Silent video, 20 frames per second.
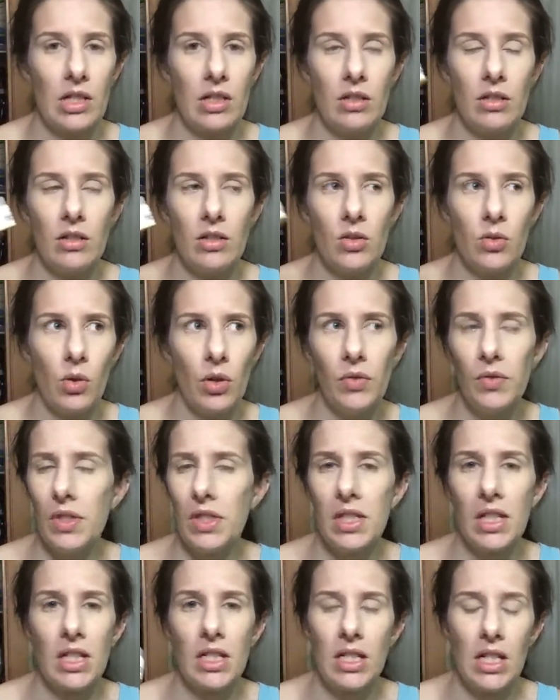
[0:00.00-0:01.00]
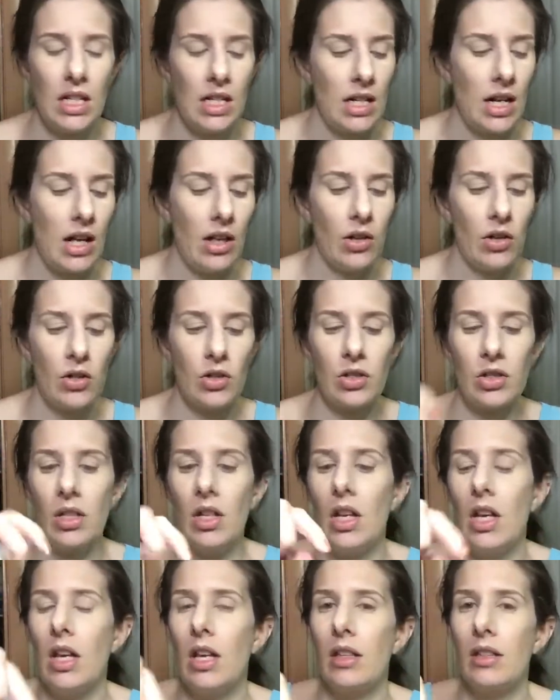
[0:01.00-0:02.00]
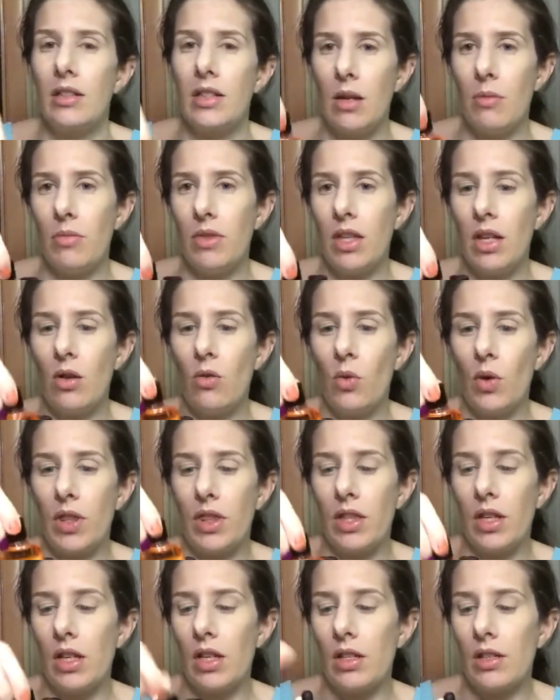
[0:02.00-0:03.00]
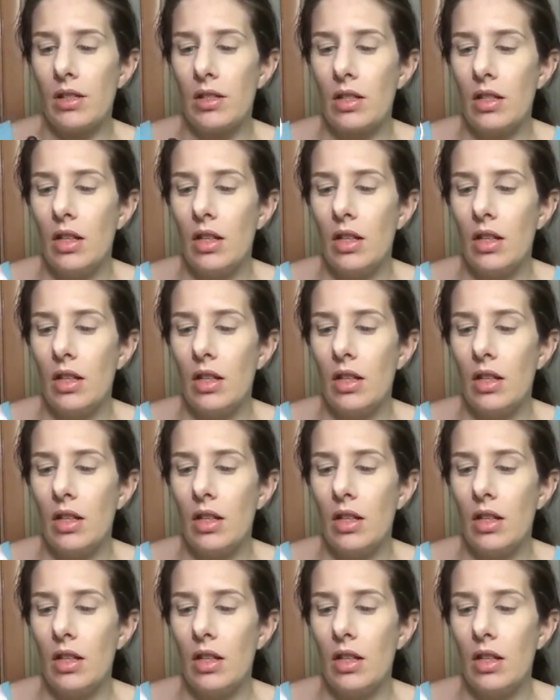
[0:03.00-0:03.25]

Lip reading: $16. Same thing with this.